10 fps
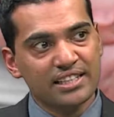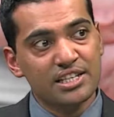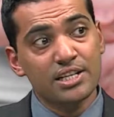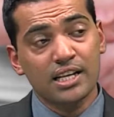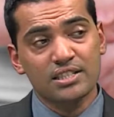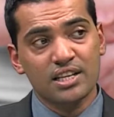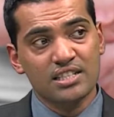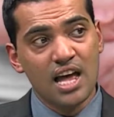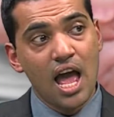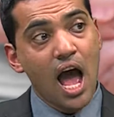it tells us
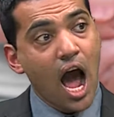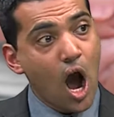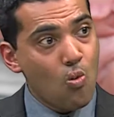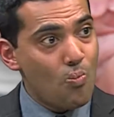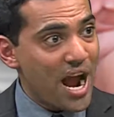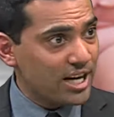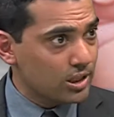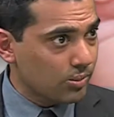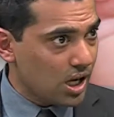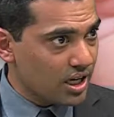how bad
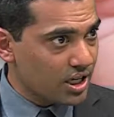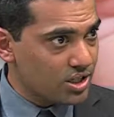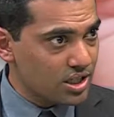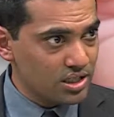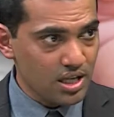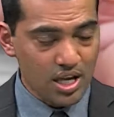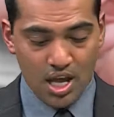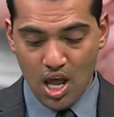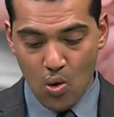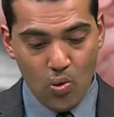the blockage is,
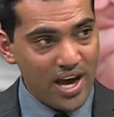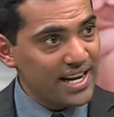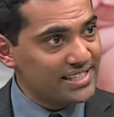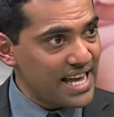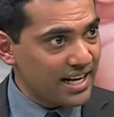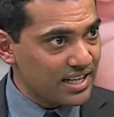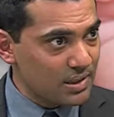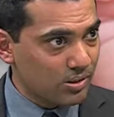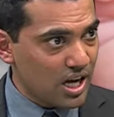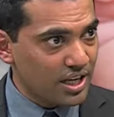where exactly the
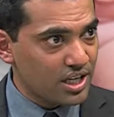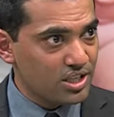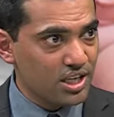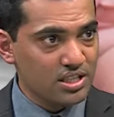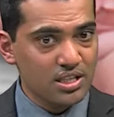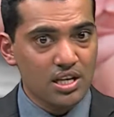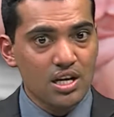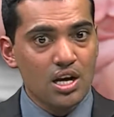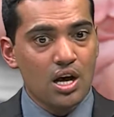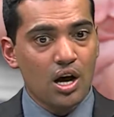blockage is,
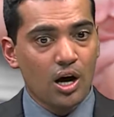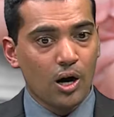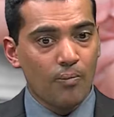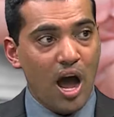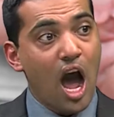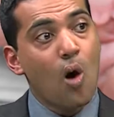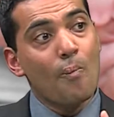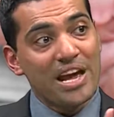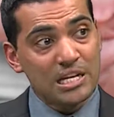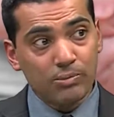how
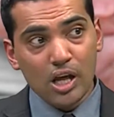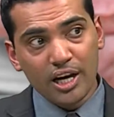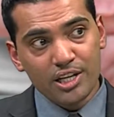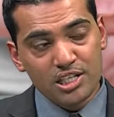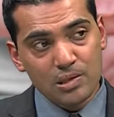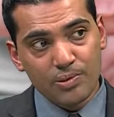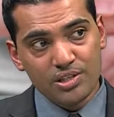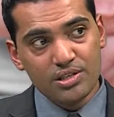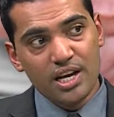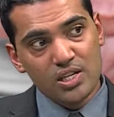many blockages the
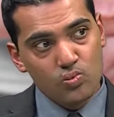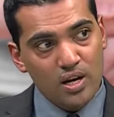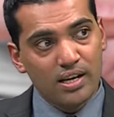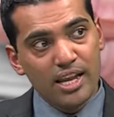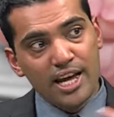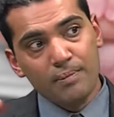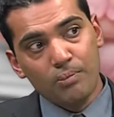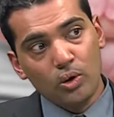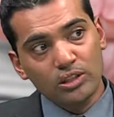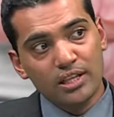person has, one leg,
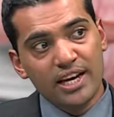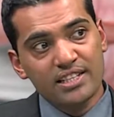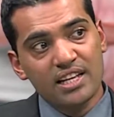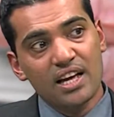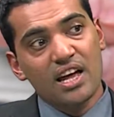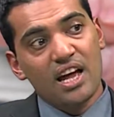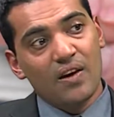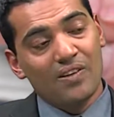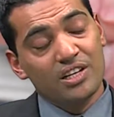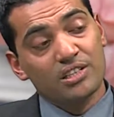both legs,
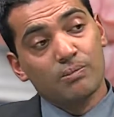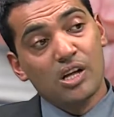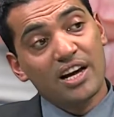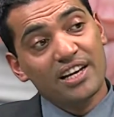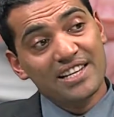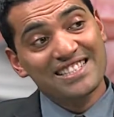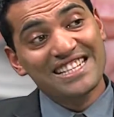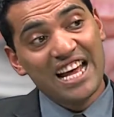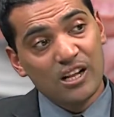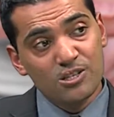whether the blockage has
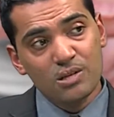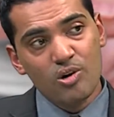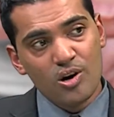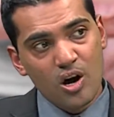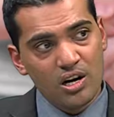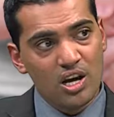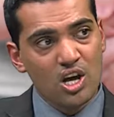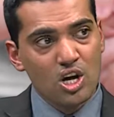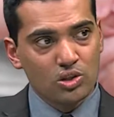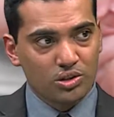calcium or not.
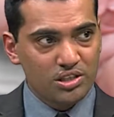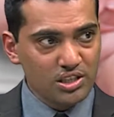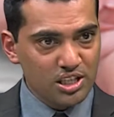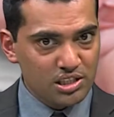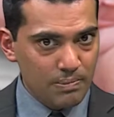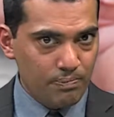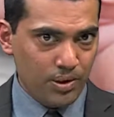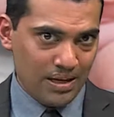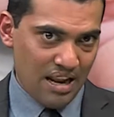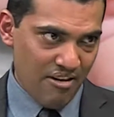So this is a
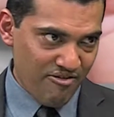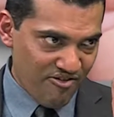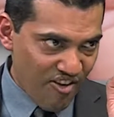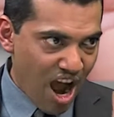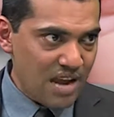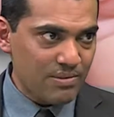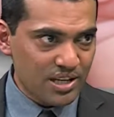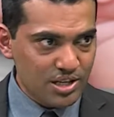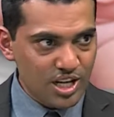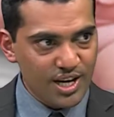simple
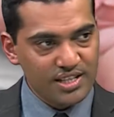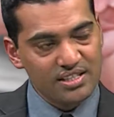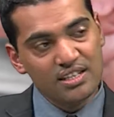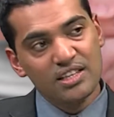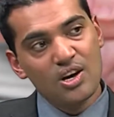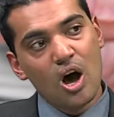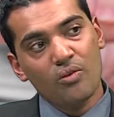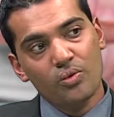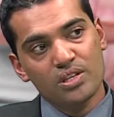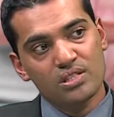5-minute test in the
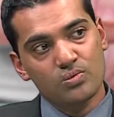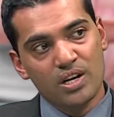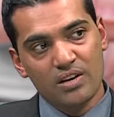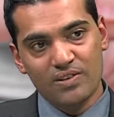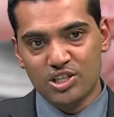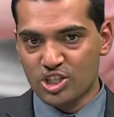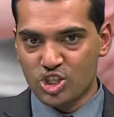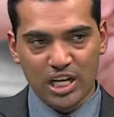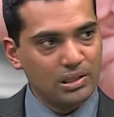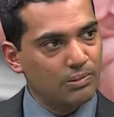office where we just
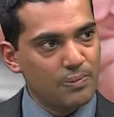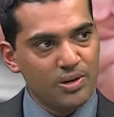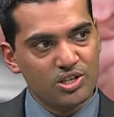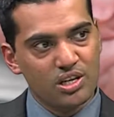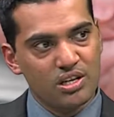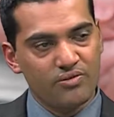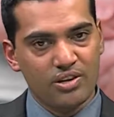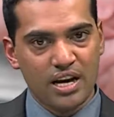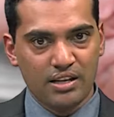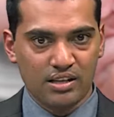check the blood pressure in
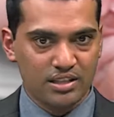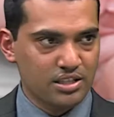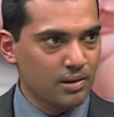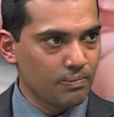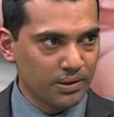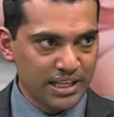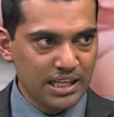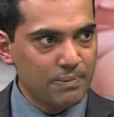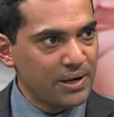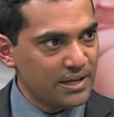different ankles. It's
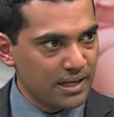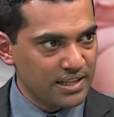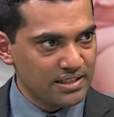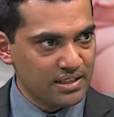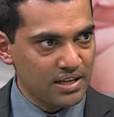completely painless.